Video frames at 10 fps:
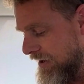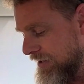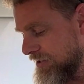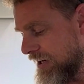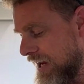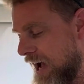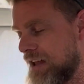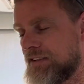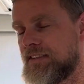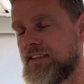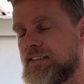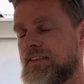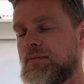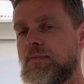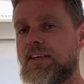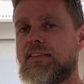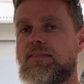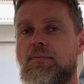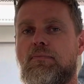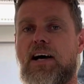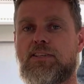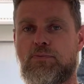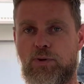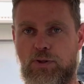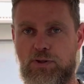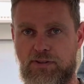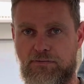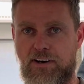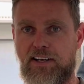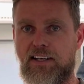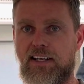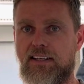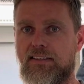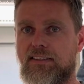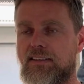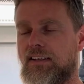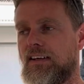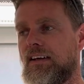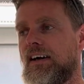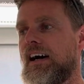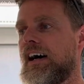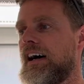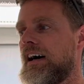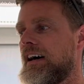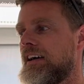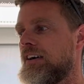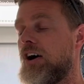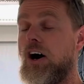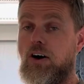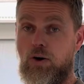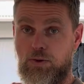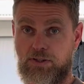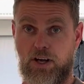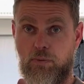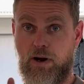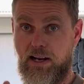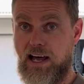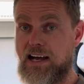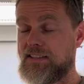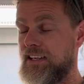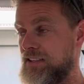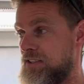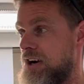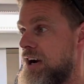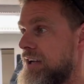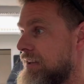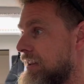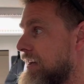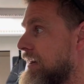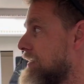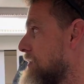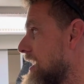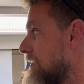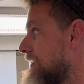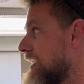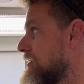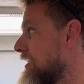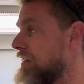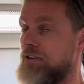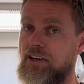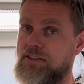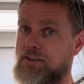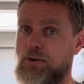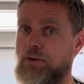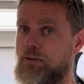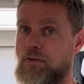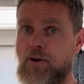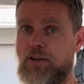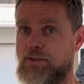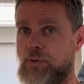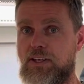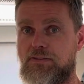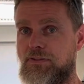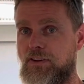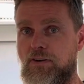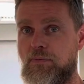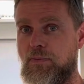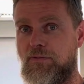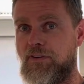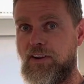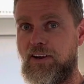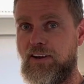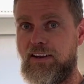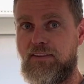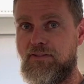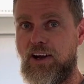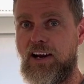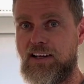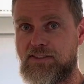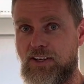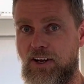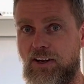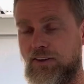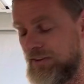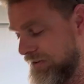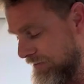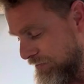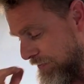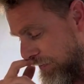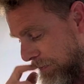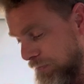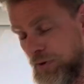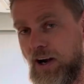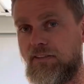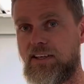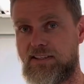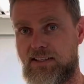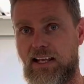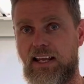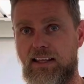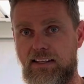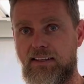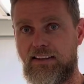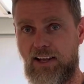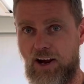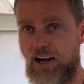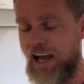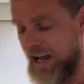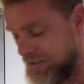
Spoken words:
So now the system is much more user-friendly. Also, one last thing, sorry. The manufacturer never installed the remote switch for the inverter. So previously, the owner had